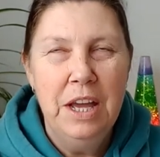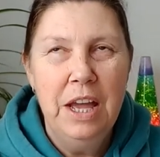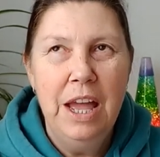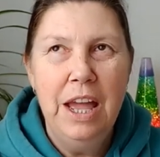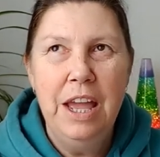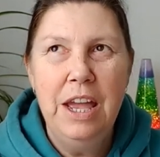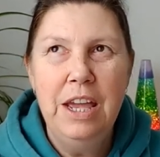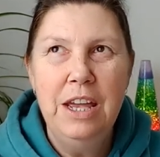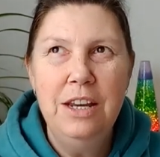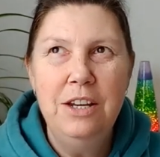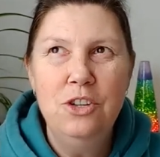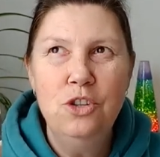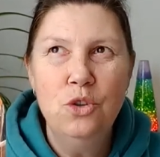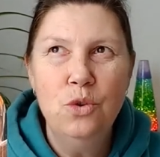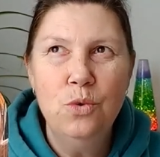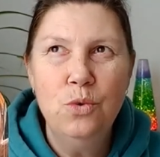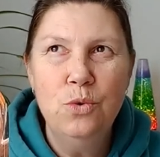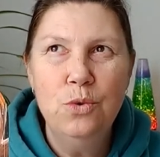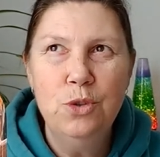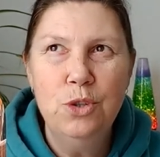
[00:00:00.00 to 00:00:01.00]
And
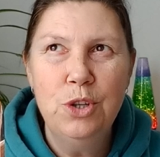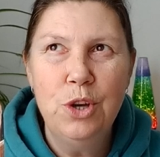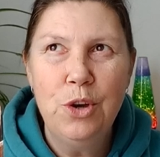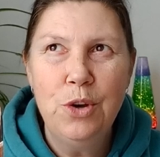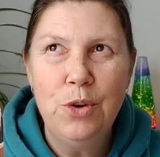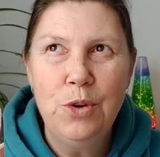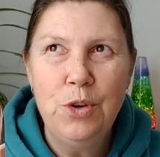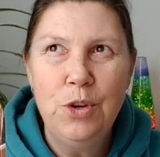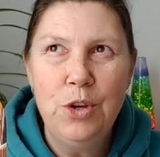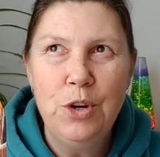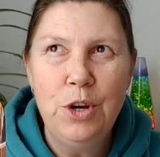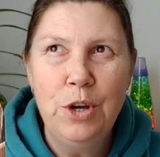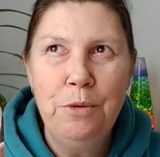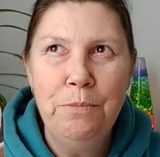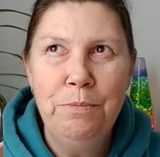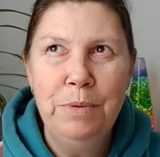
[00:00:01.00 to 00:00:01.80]
also, you know,